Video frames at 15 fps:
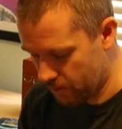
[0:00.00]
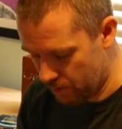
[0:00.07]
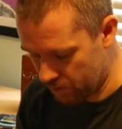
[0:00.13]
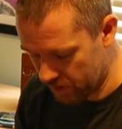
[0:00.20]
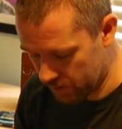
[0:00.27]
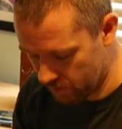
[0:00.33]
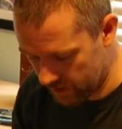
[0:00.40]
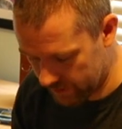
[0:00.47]

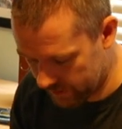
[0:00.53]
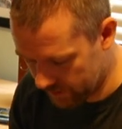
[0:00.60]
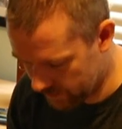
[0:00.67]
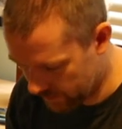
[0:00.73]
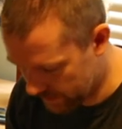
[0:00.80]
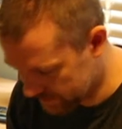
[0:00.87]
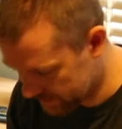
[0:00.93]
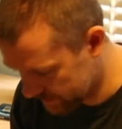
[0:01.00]
1.1
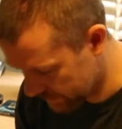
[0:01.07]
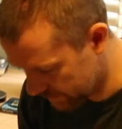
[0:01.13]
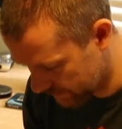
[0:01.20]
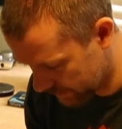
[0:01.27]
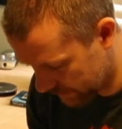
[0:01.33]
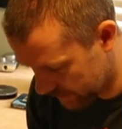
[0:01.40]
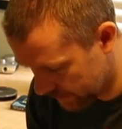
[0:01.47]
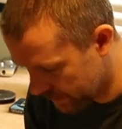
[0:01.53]
kilograms or
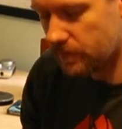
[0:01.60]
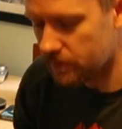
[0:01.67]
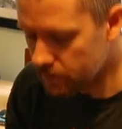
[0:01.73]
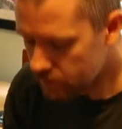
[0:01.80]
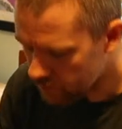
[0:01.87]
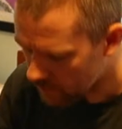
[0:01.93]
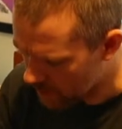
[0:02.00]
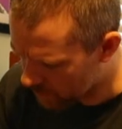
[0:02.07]
something.
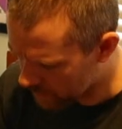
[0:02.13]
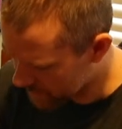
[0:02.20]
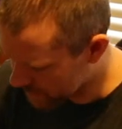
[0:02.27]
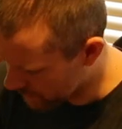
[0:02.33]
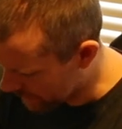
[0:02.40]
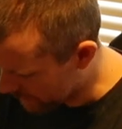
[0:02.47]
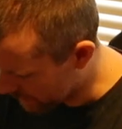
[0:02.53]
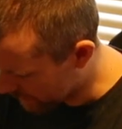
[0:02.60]

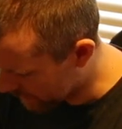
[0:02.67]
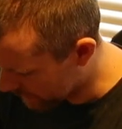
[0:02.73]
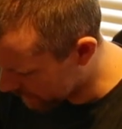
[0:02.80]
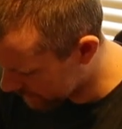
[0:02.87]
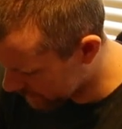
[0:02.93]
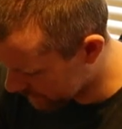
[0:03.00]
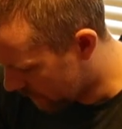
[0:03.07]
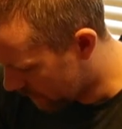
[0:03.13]
Also
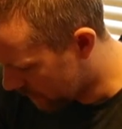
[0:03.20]
has